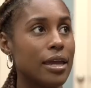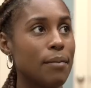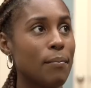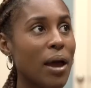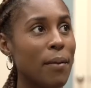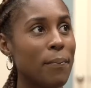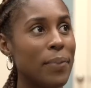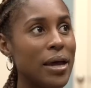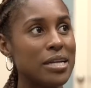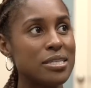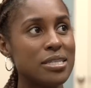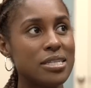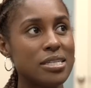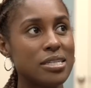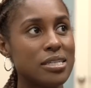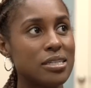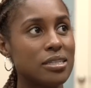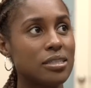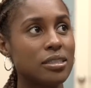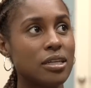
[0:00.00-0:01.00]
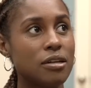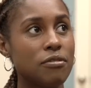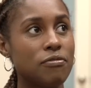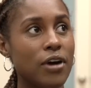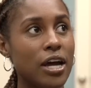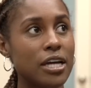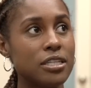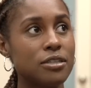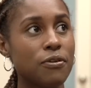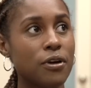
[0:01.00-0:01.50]
My best
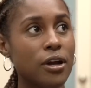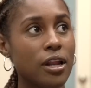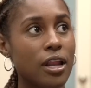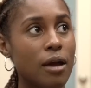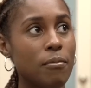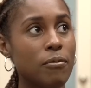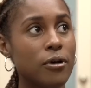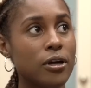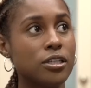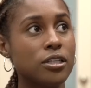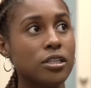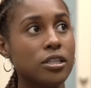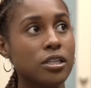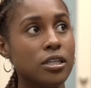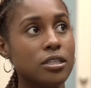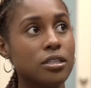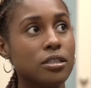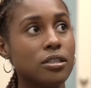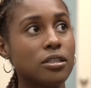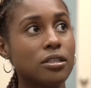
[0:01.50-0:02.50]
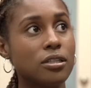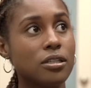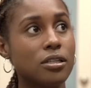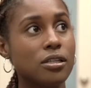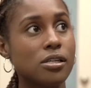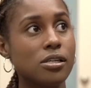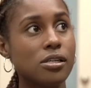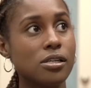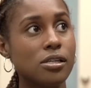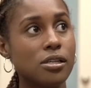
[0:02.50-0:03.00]
advice for collaboration is
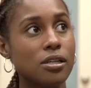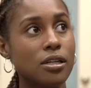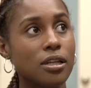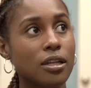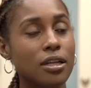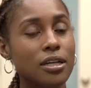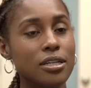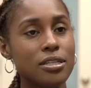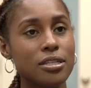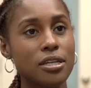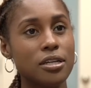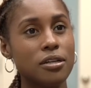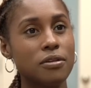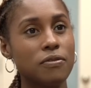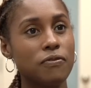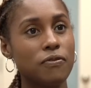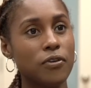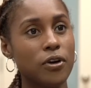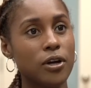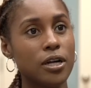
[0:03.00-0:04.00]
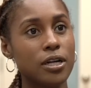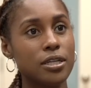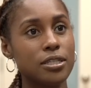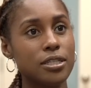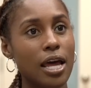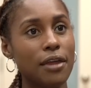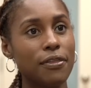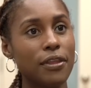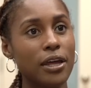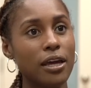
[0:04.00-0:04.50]
to listen
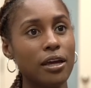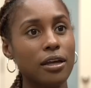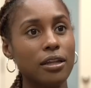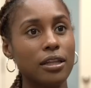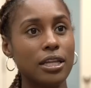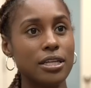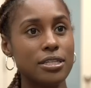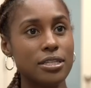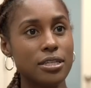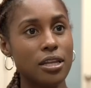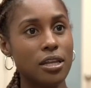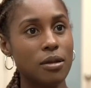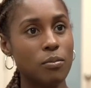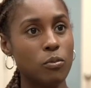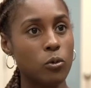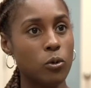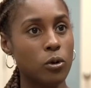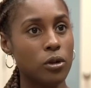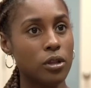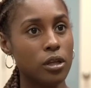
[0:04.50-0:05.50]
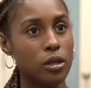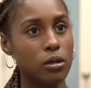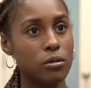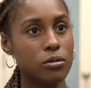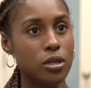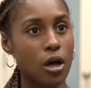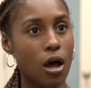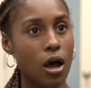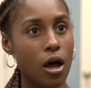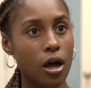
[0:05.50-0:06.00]
first. I think listening more than you
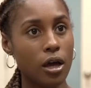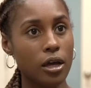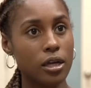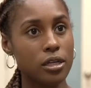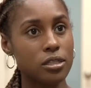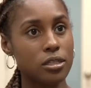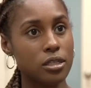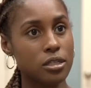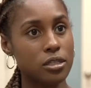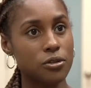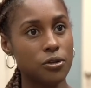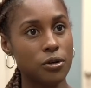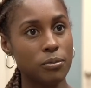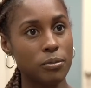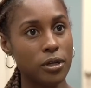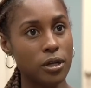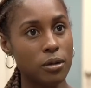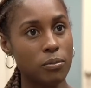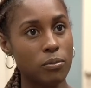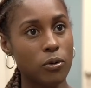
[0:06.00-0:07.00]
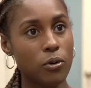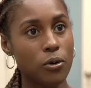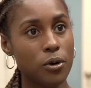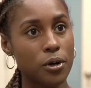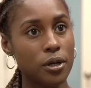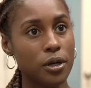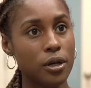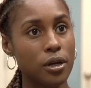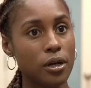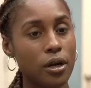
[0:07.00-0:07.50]
talk is extremely
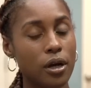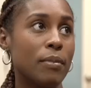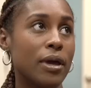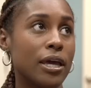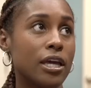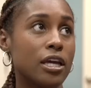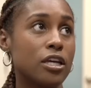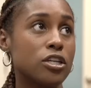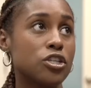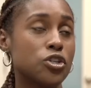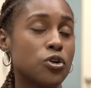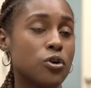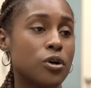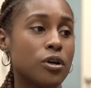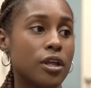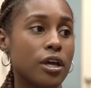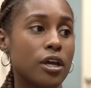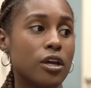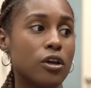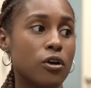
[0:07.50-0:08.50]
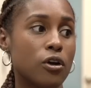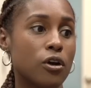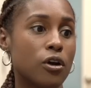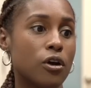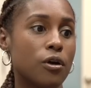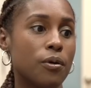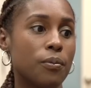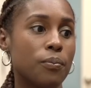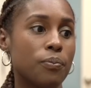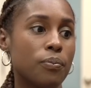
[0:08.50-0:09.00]
important. Making sure that
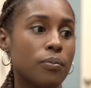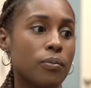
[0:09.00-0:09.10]
you're